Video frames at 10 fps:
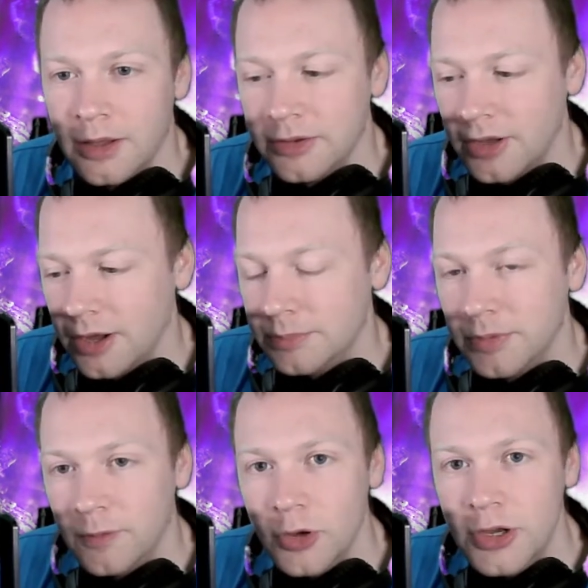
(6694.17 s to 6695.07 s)
So
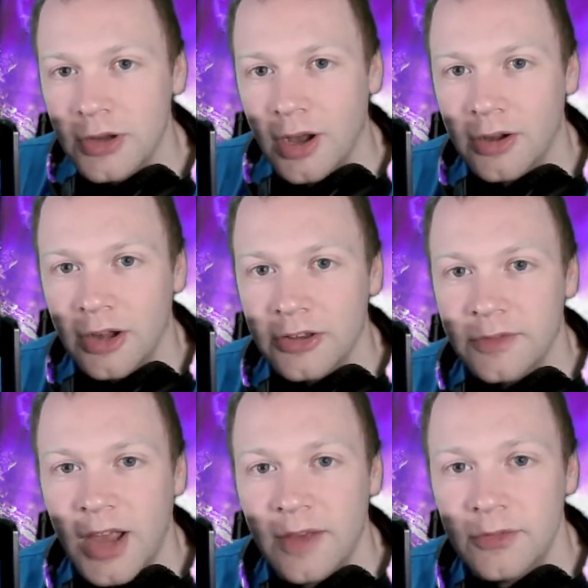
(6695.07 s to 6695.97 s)
before you go, guys, if
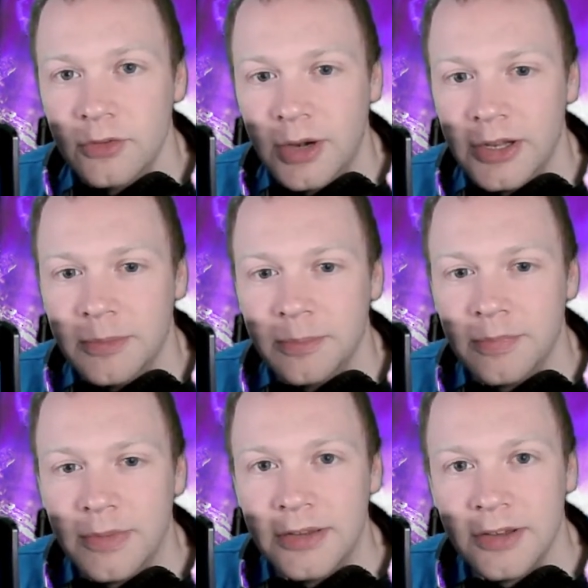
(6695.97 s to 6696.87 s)
you haven't already,
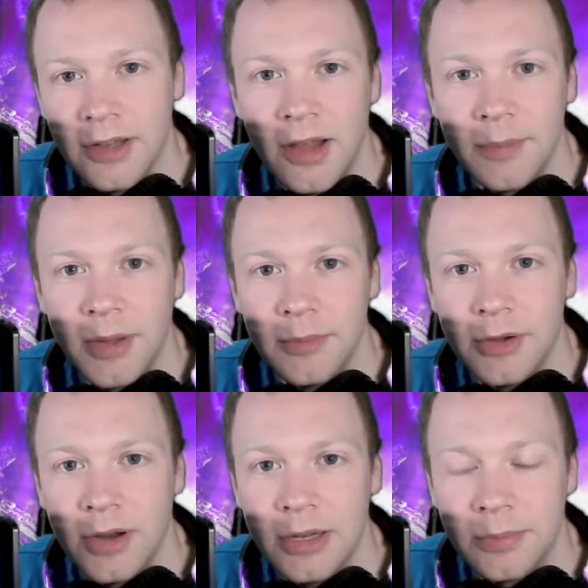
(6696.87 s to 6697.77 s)
please hit the like button. We
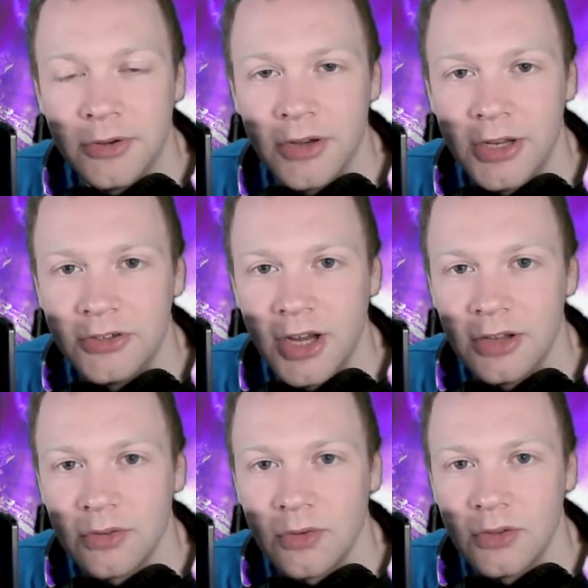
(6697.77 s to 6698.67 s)
greatly appreciate it. Share
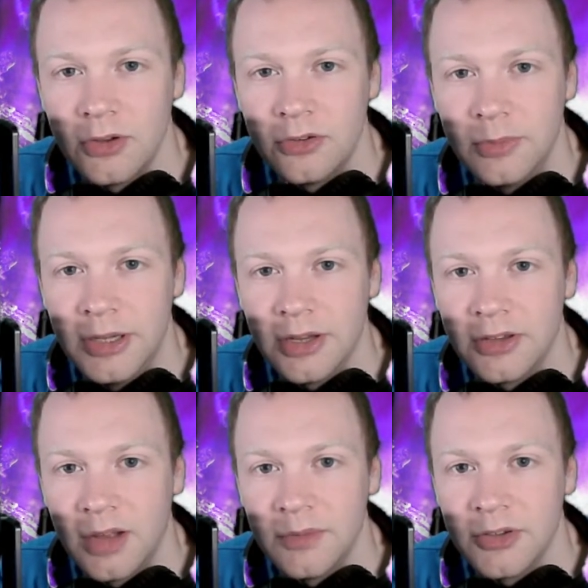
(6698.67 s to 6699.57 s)
this across social media
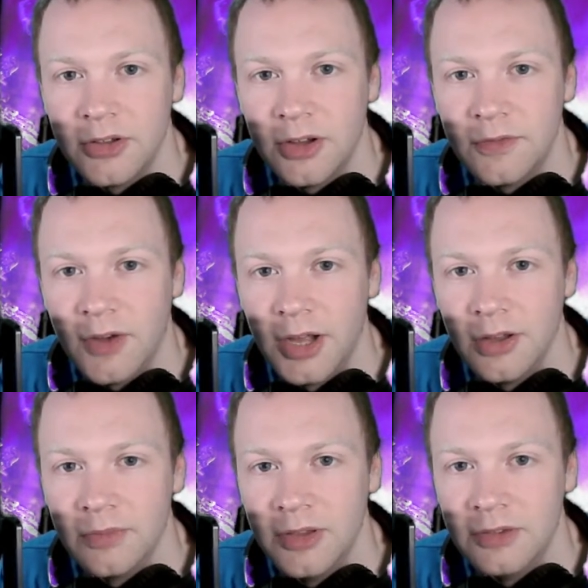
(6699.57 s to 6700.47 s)
so others are notified
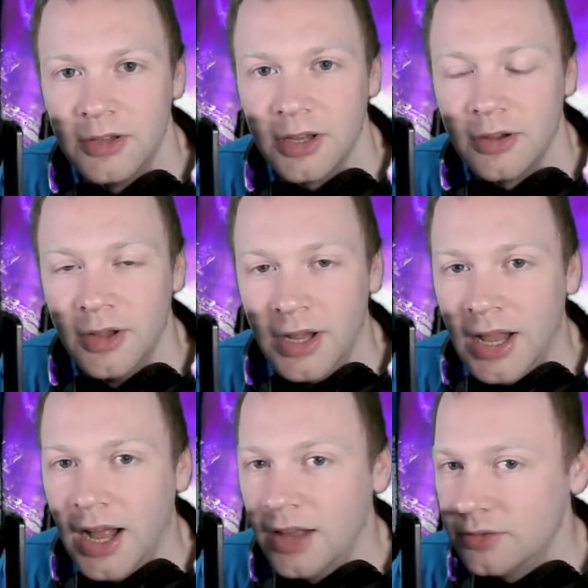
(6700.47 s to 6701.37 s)
of this video.
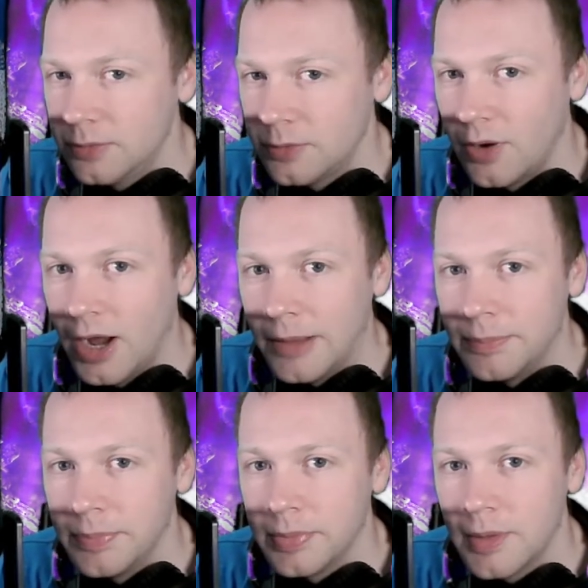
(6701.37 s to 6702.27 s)
And subscribe,
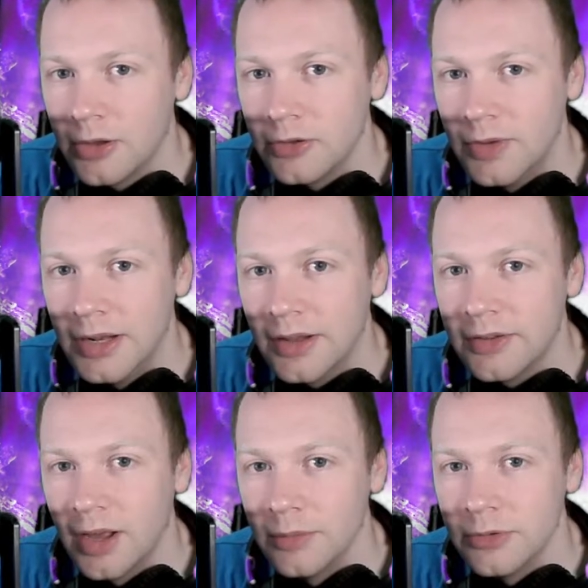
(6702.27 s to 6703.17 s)
because it really does
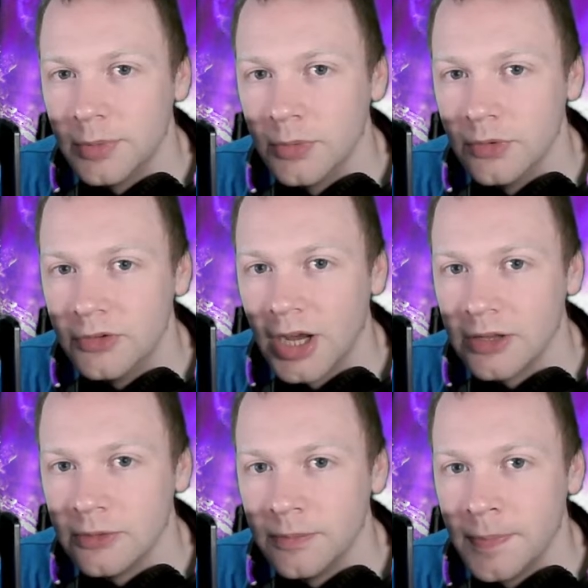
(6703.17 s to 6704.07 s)
help support the
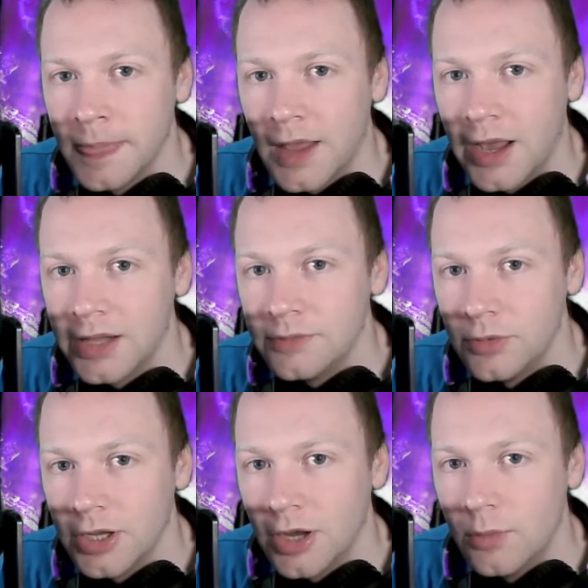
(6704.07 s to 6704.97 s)
channel. And if you
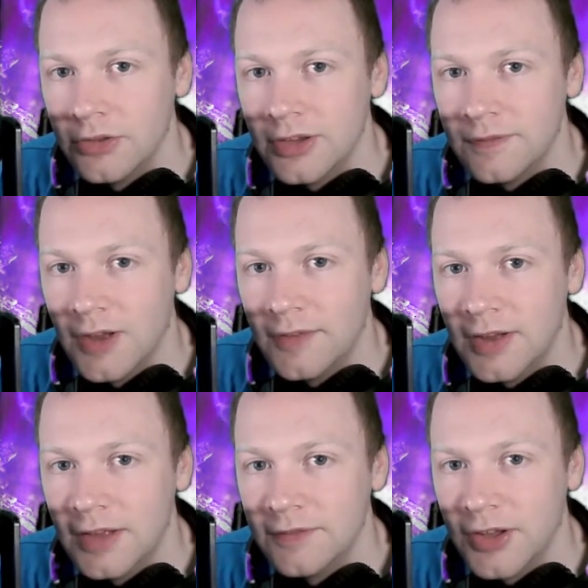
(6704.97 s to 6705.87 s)
want to go one step further
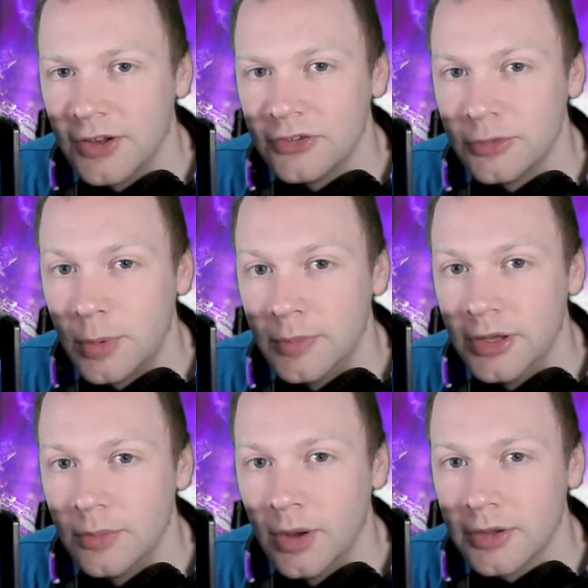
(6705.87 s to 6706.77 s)
and financially support me in
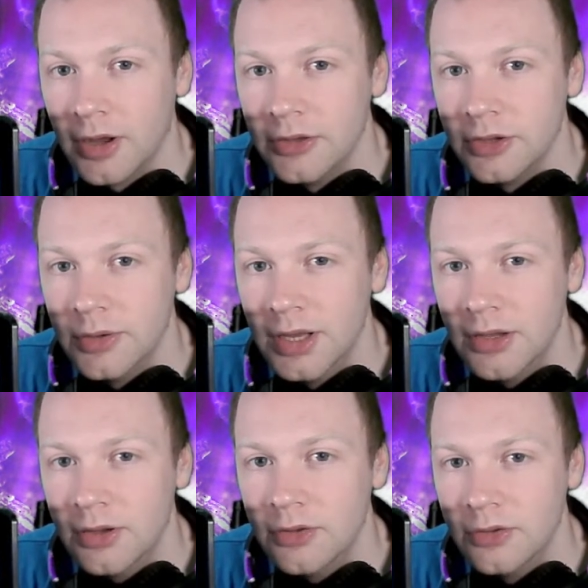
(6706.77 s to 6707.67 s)
the work that I do here,
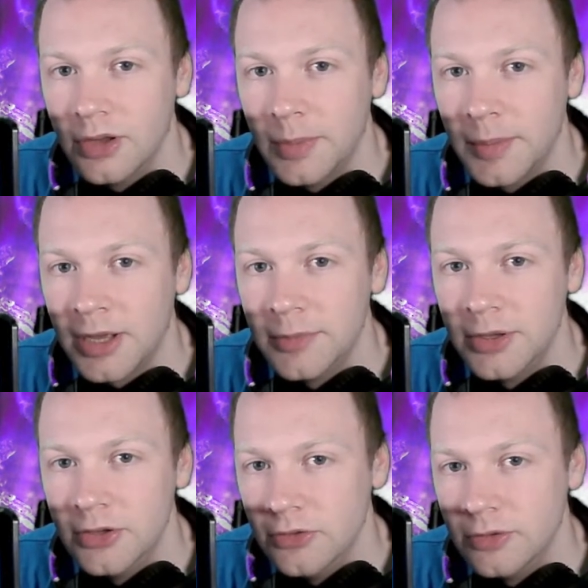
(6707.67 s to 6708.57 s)
you can do so by becoming
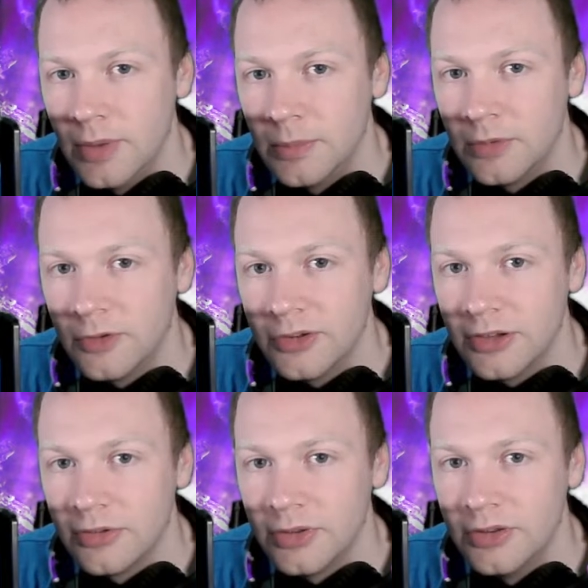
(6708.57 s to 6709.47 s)
a YouTube member for as
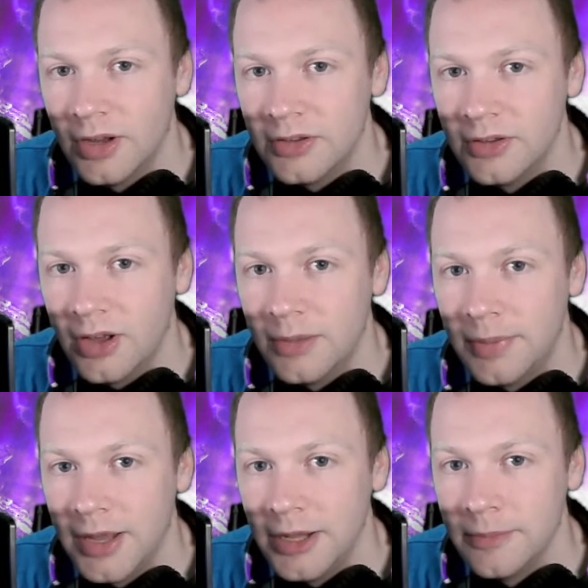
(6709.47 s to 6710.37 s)
little as
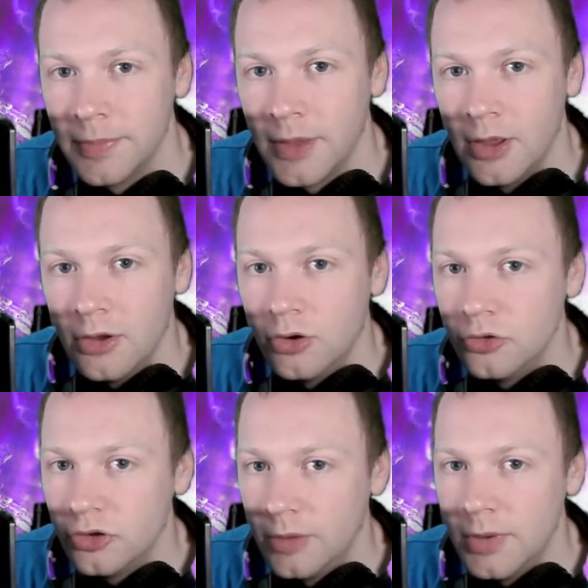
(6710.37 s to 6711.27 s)
99p. Or
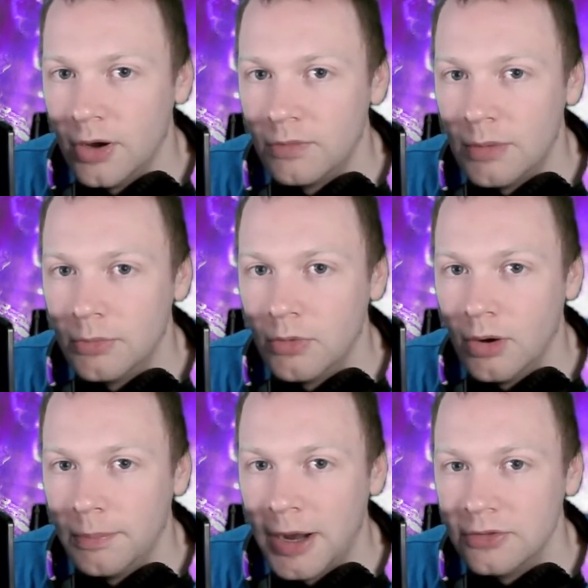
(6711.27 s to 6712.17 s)
join me on Rumble
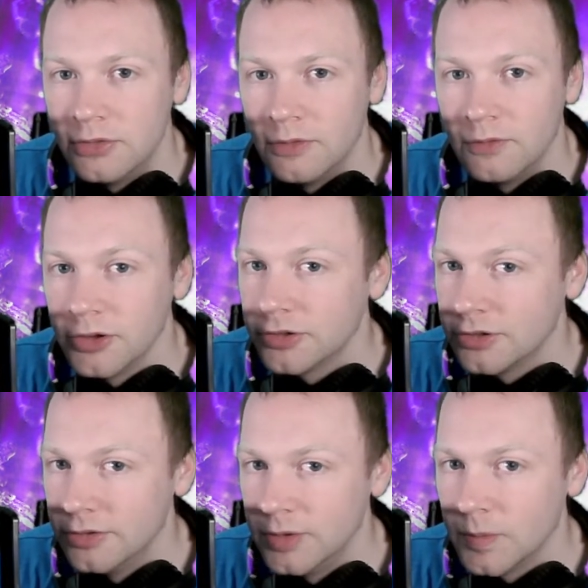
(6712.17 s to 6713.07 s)
or Patreon for
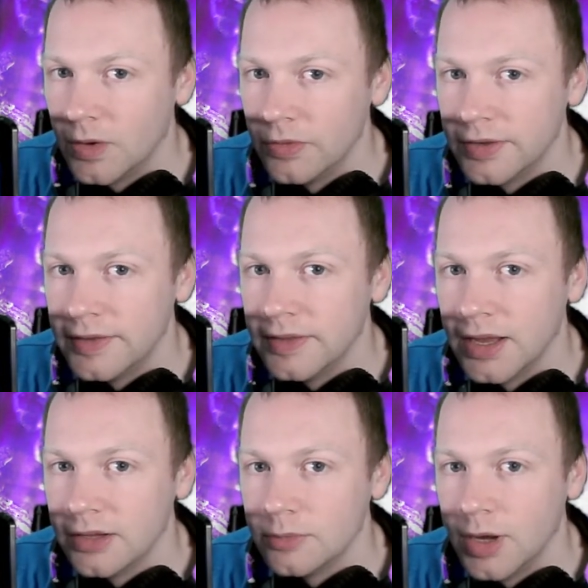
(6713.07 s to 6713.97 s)
exclusive content
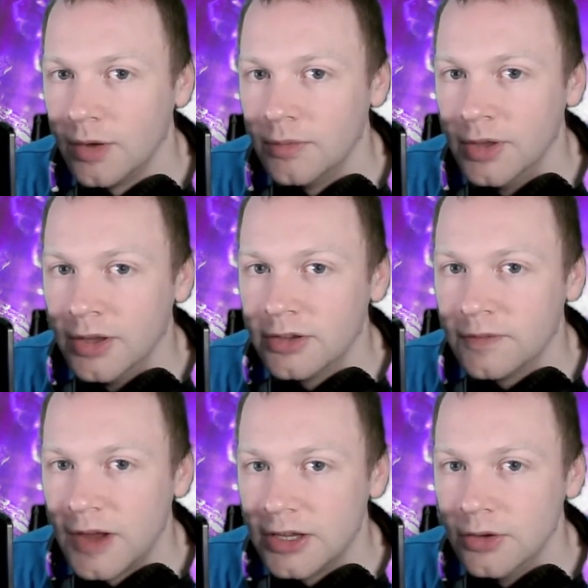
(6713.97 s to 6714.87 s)
there as well. So
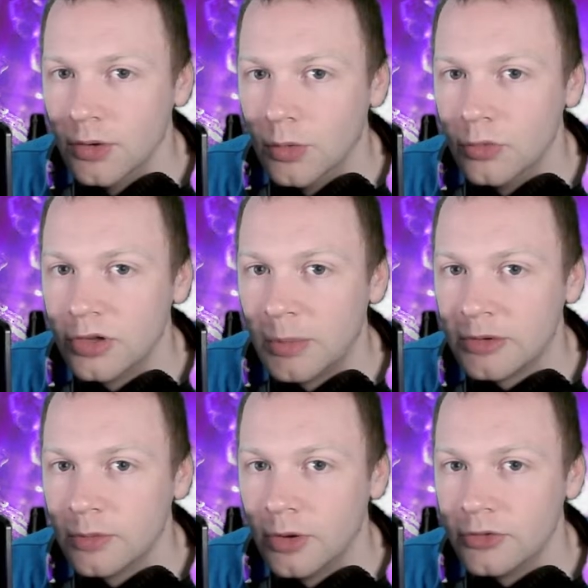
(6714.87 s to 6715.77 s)
thank you all so much
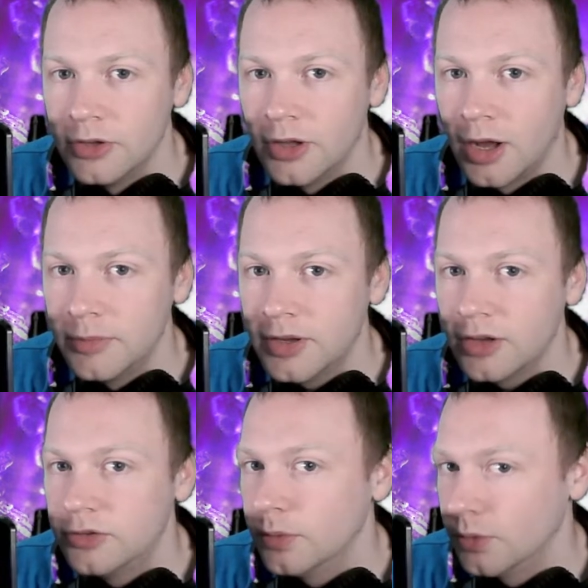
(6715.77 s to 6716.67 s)
for watching, and I hope to
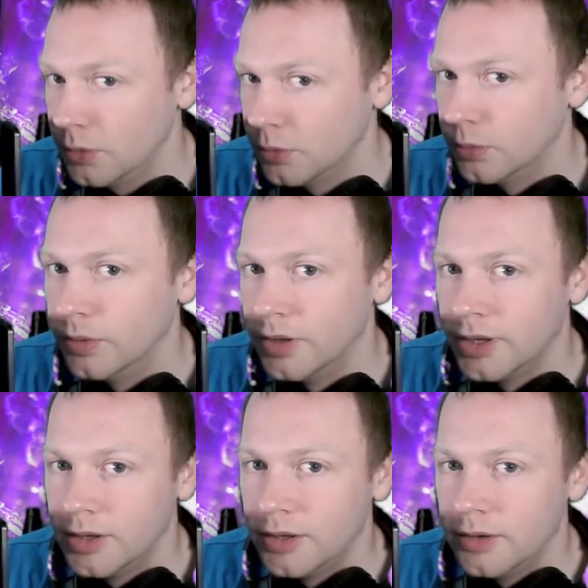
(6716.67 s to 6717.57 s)
catch you all
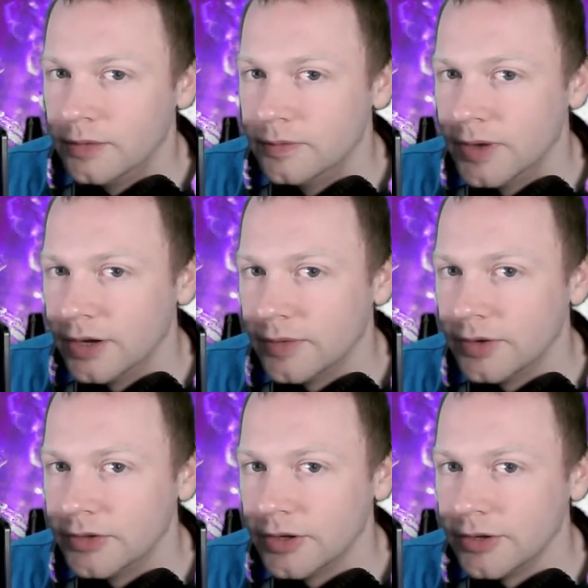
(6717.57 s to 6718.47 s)
very,
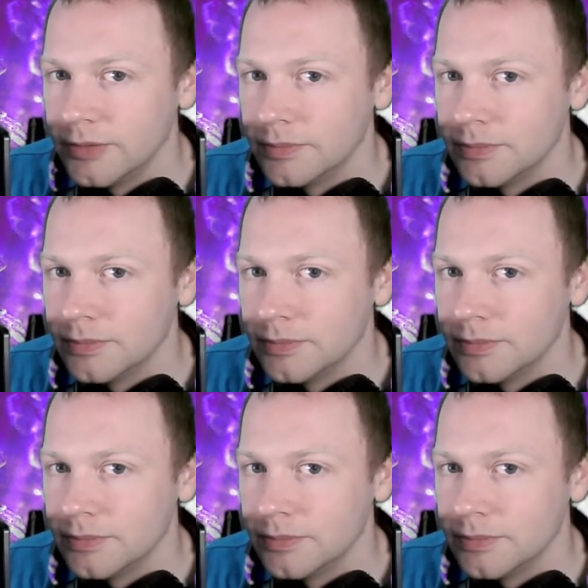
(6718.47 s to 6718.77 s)
very soon.